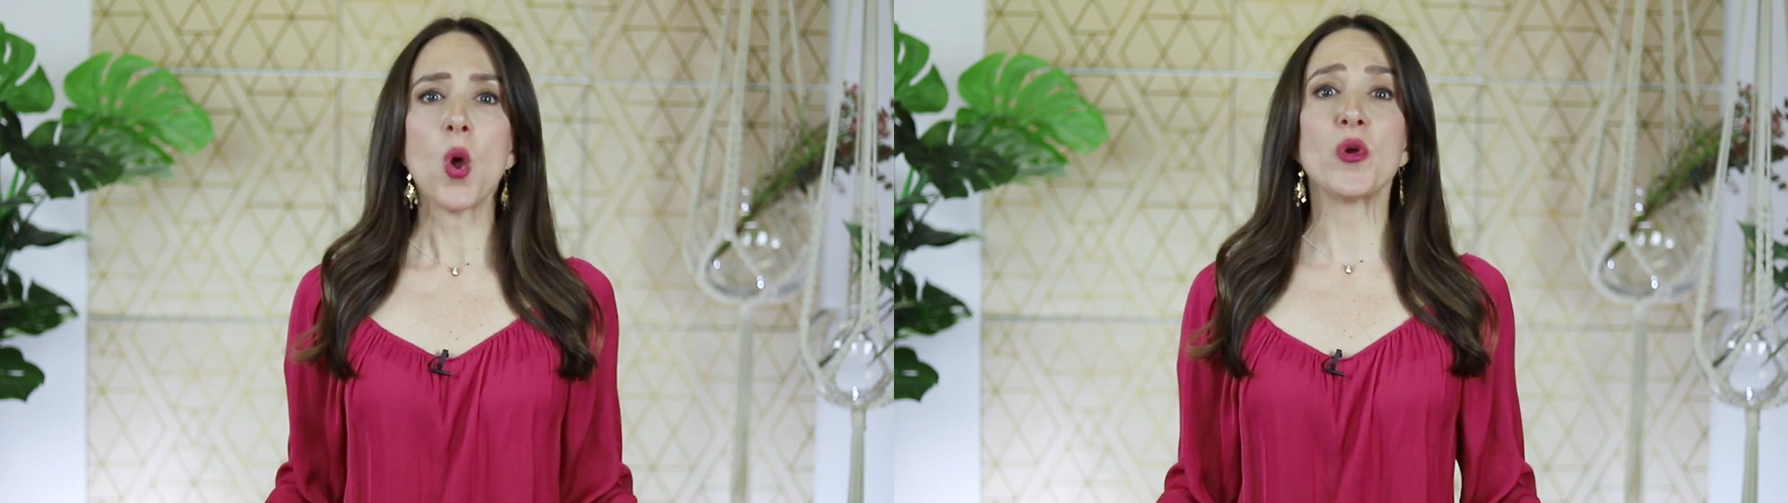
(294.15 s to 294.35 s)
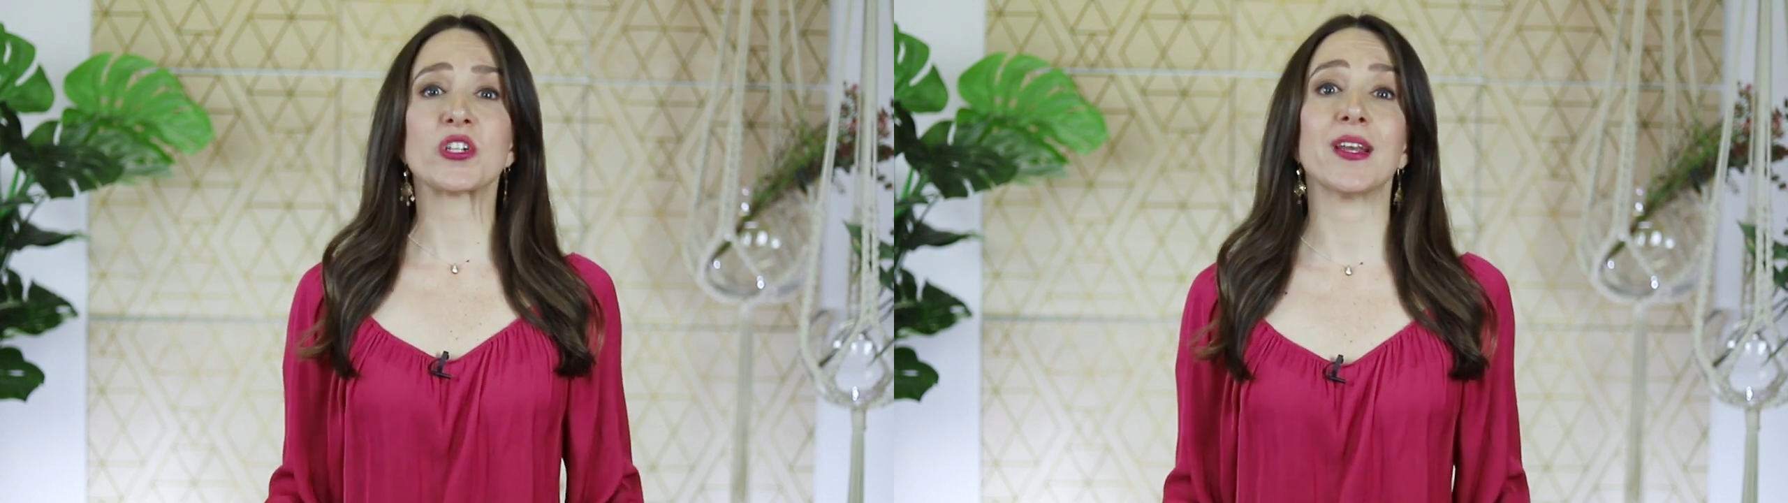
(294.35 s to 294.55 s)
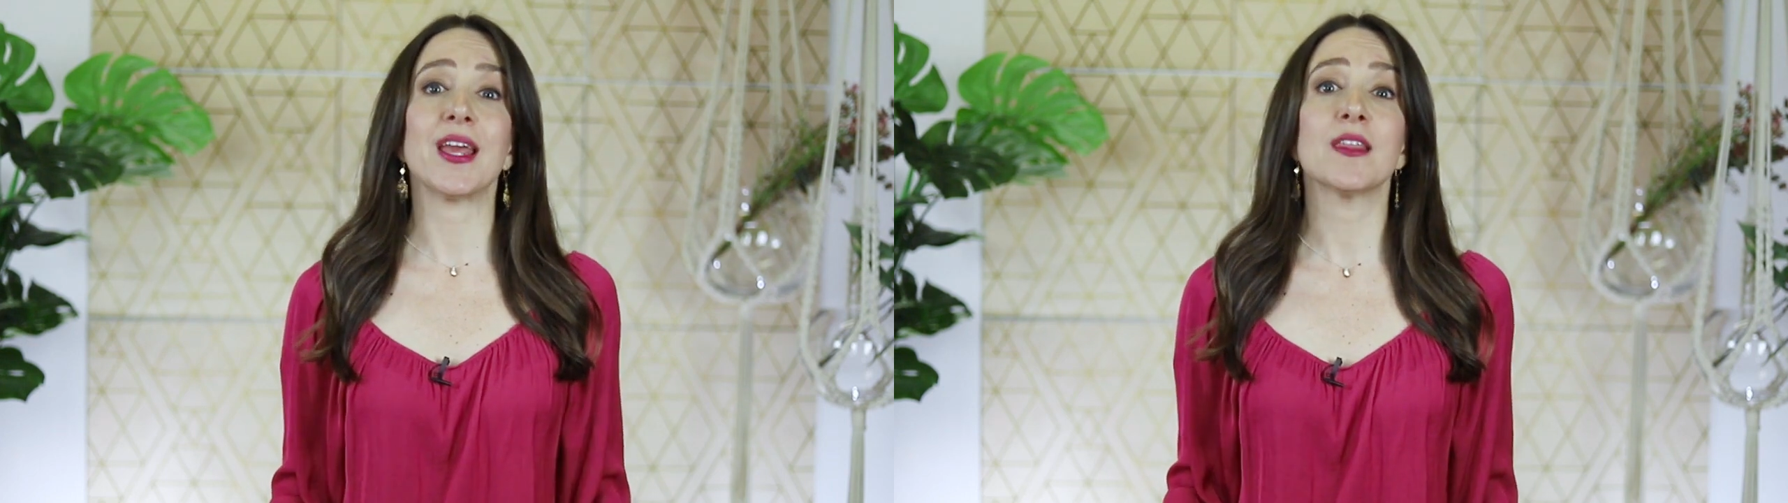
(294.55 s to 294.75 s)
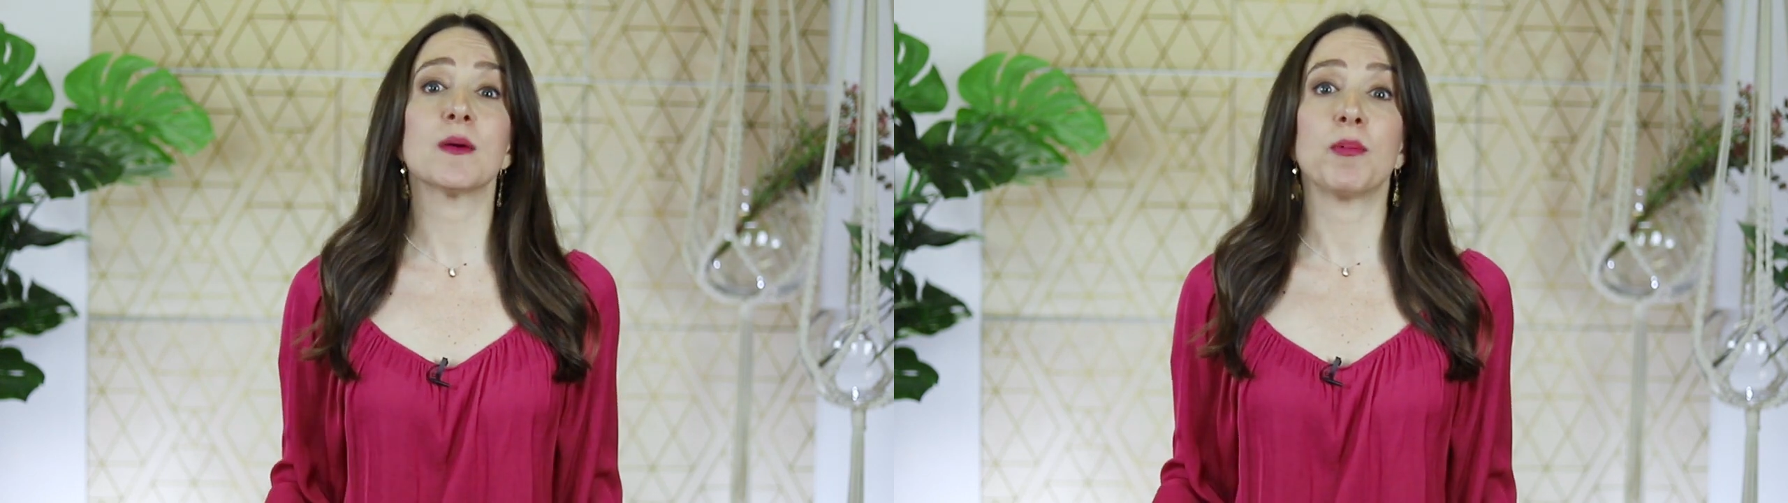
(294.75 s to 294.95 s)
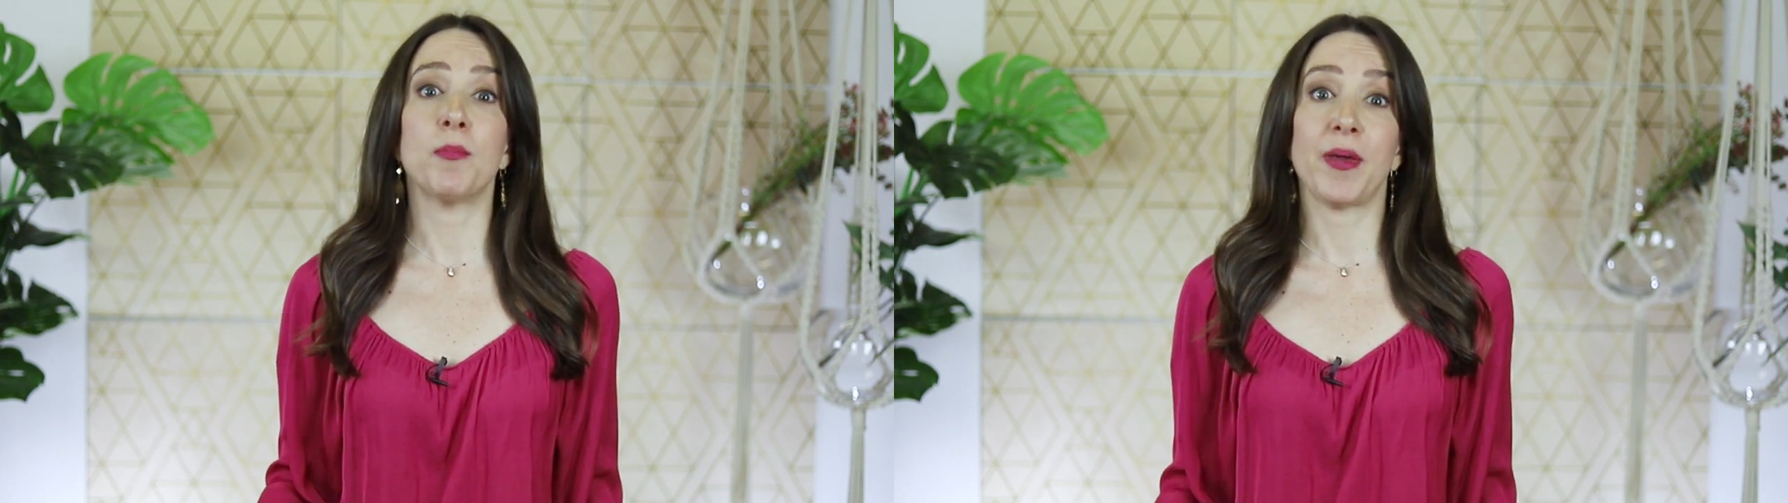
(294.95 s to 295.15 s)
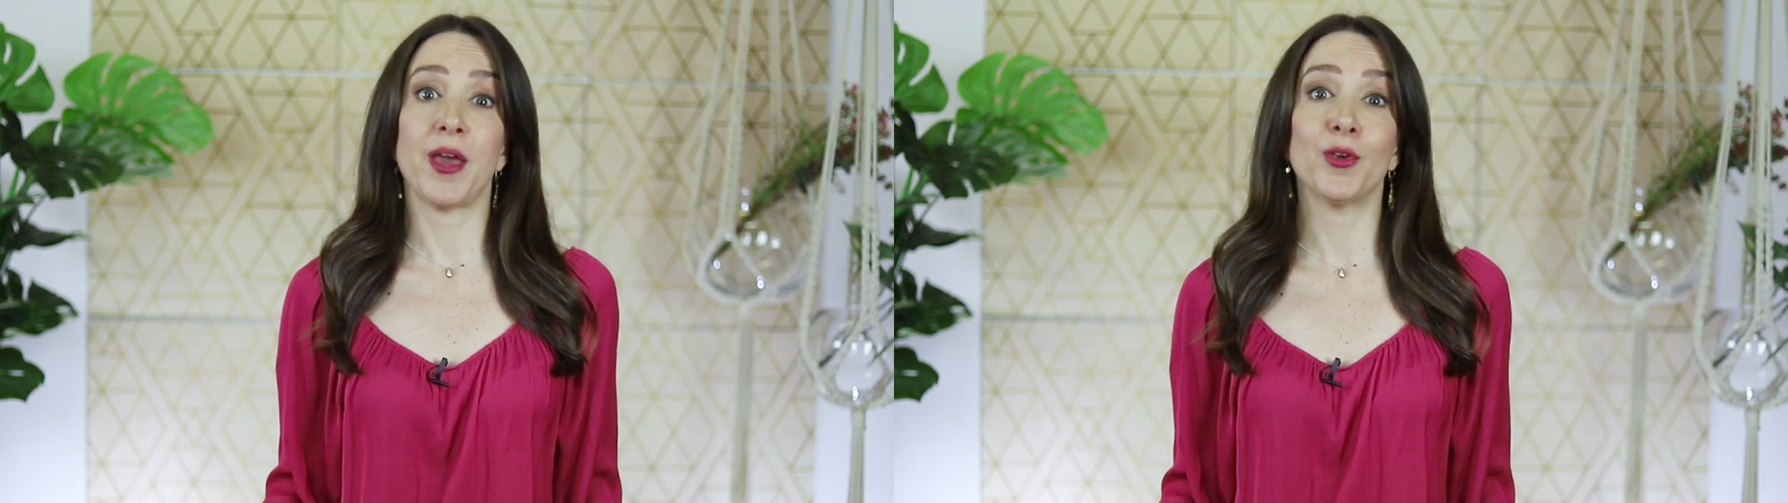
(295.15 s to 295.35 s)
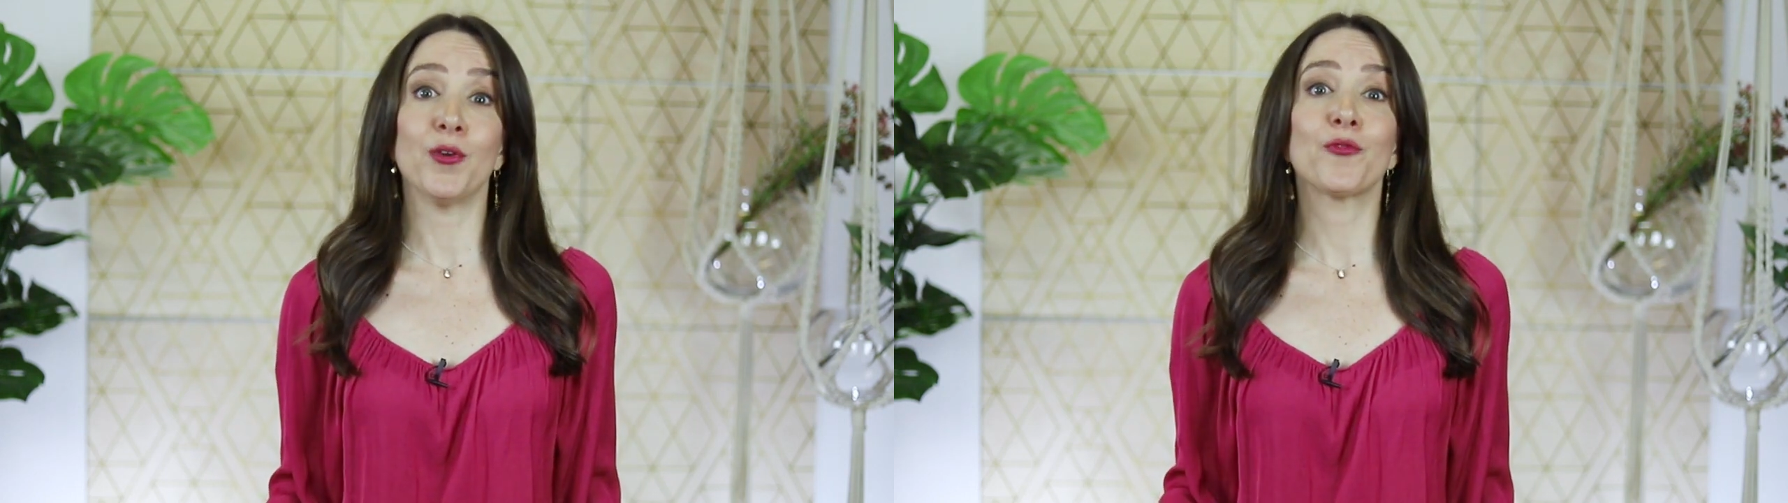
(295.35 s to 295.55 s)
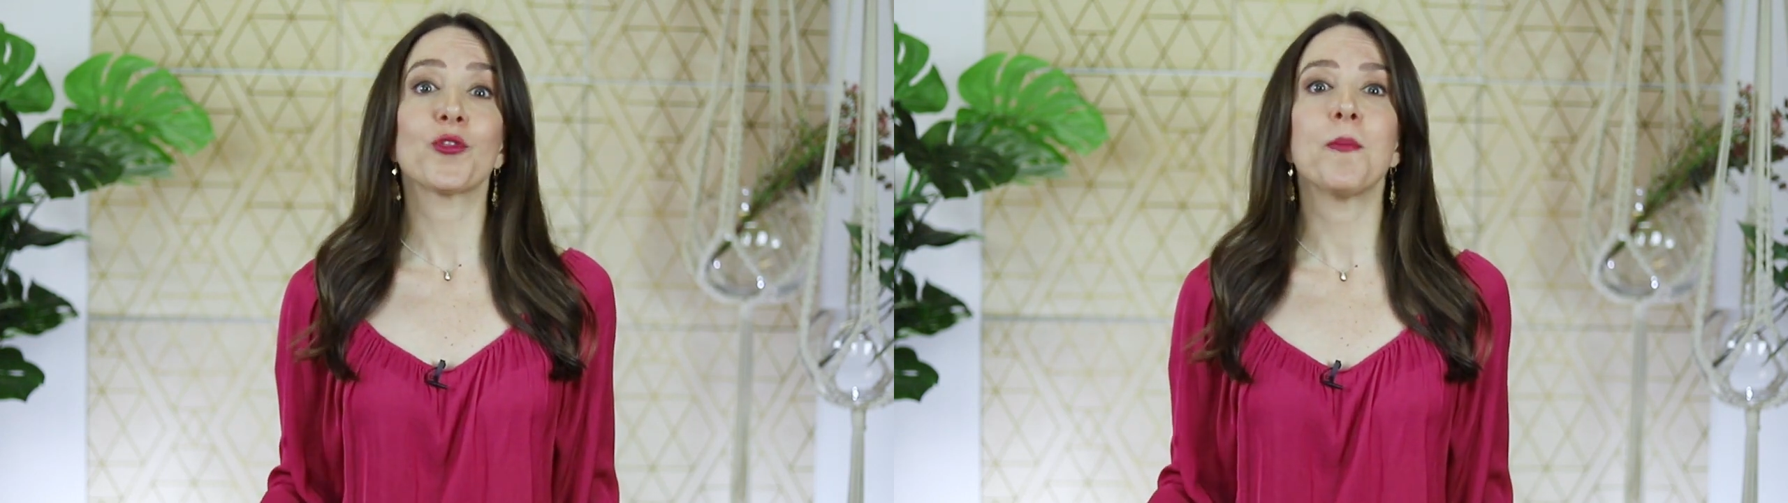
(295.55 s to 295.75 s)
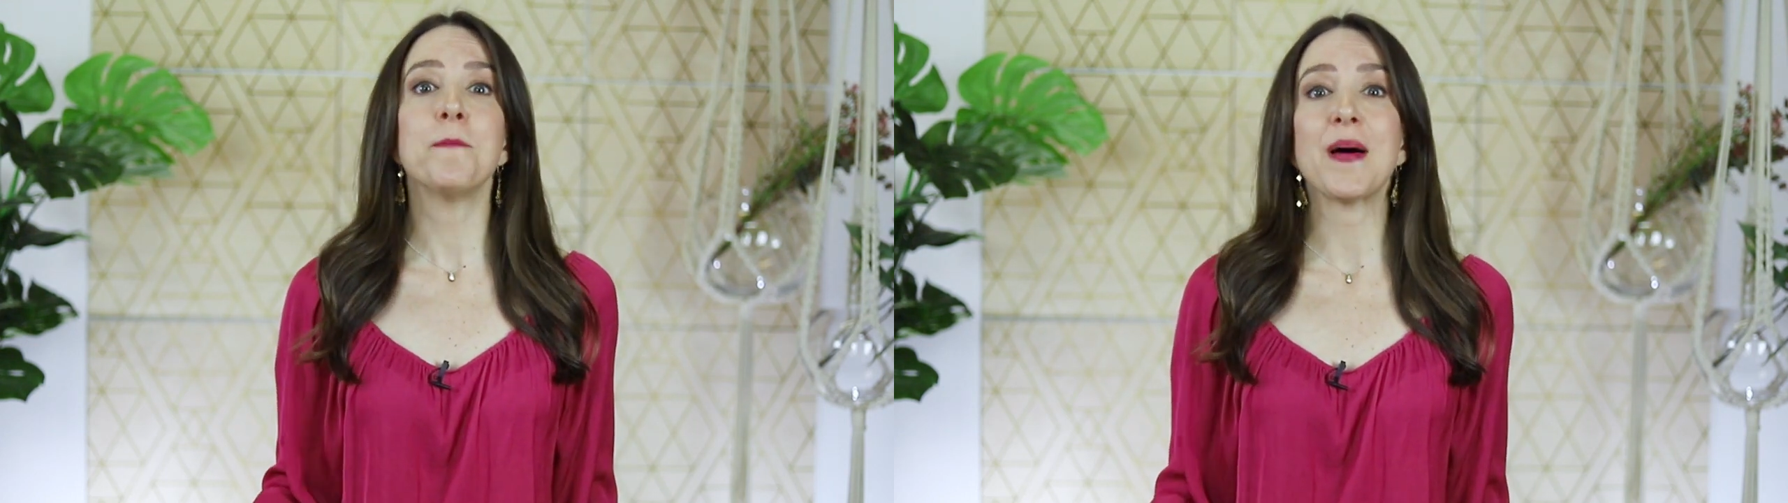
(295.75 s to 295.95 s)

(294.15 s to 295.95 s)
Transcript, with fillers: which can either prepare you for the